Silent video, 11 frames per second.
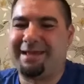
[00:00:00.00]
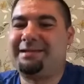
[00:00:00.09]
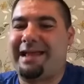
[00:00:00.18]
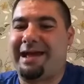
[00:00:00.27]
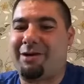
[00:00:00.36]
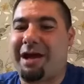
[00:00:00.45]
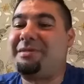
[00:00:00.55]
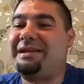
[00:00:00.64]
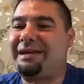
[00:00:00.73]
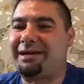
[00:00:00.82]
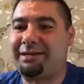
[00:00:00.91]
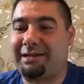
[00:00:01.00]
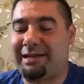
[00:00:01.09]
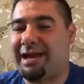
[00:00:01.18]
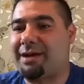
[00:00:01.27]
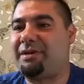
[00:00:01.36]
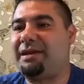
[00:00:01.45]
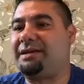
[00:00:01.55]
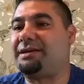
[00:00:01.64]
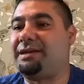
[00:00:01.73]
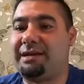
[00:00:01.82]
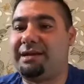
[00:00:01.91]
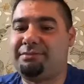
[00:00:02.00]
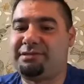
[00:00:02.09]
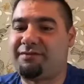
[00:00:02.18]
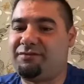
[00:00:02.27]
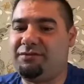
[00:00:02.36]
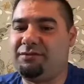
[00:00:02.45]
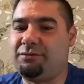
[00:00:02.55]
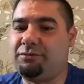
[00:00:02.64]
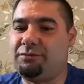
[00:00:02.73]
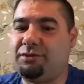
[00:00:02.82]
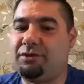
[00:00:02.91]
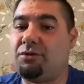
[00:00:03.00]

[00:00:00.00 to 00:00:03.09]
now how many clubs have you